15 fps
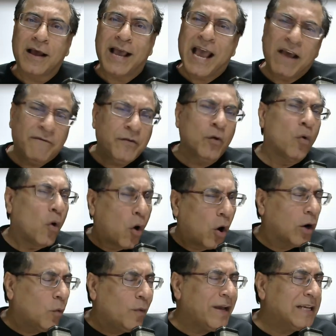have you
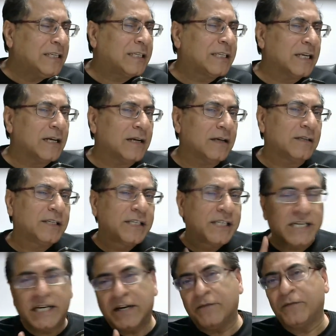always
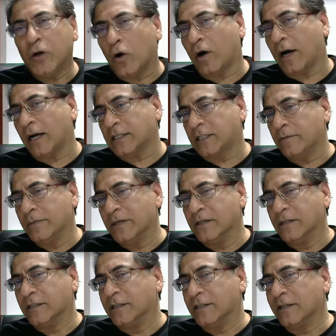served your
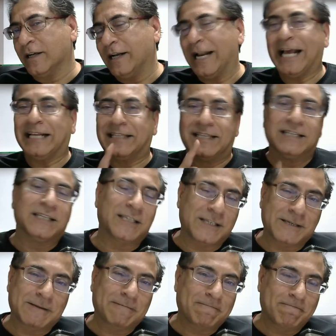customers like
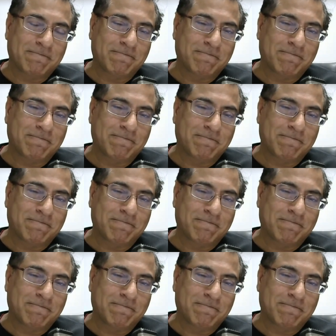this?"